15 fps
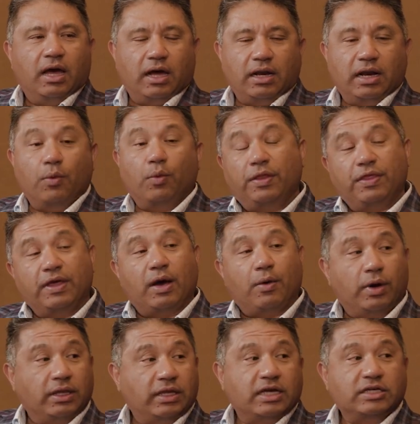uh, now, one thing I
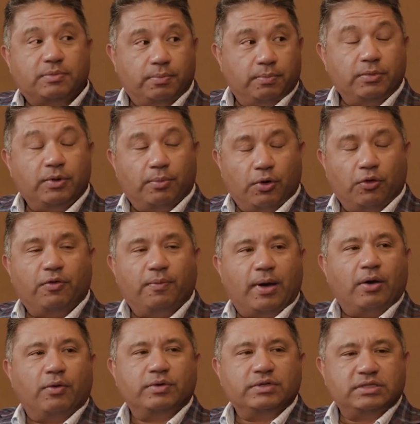wanted to ask you both
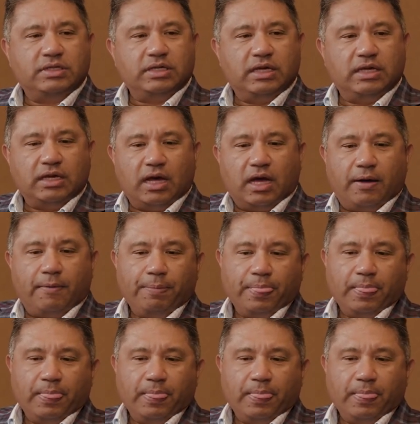about was the uh, uh